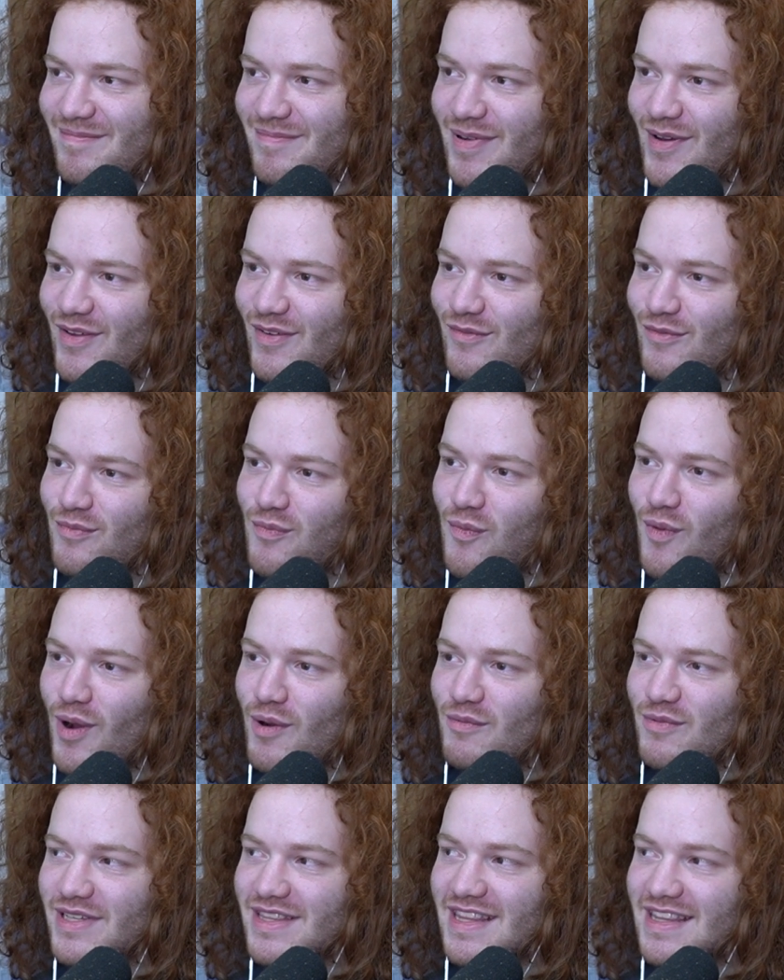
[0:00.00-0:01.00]
But
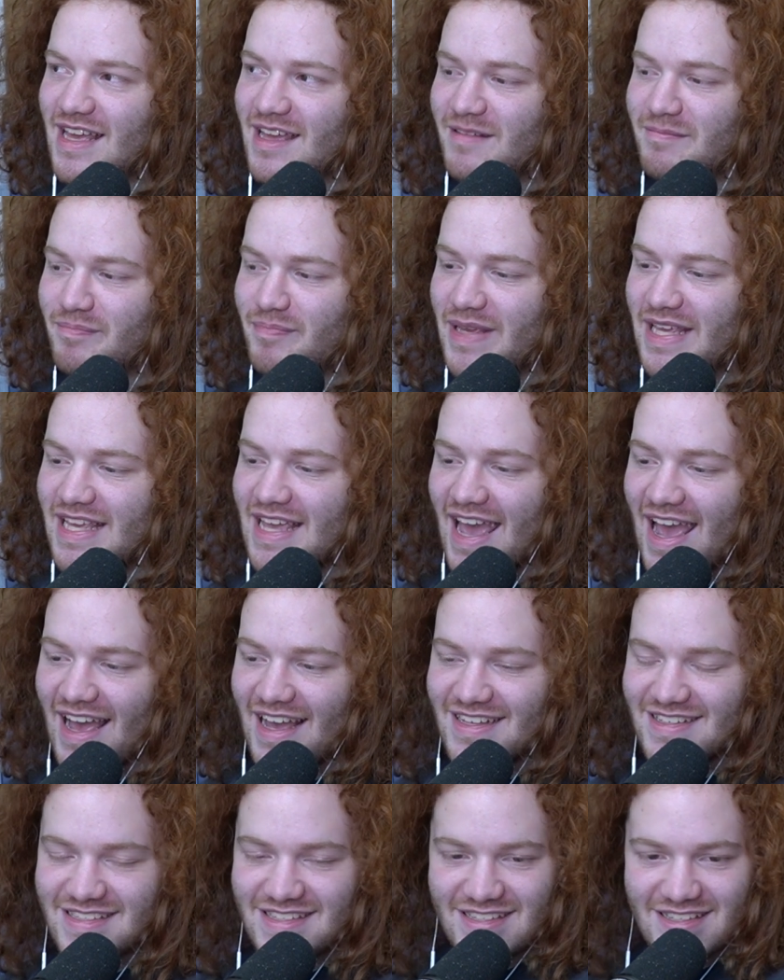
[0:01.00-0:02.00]
what would that be
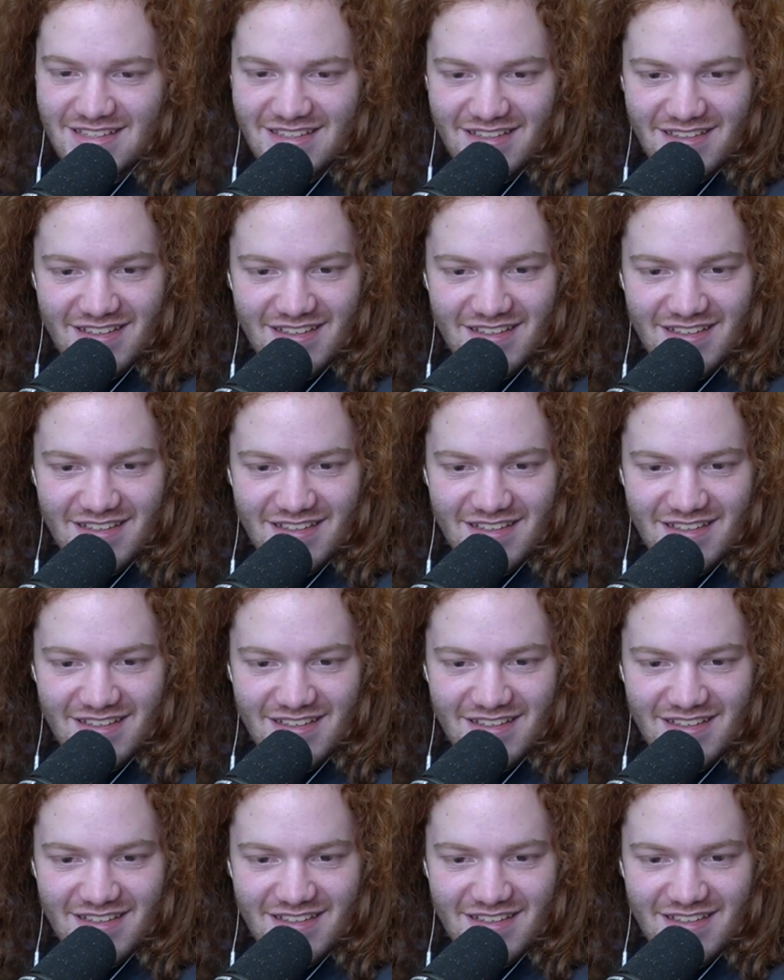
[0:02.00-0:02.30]
as?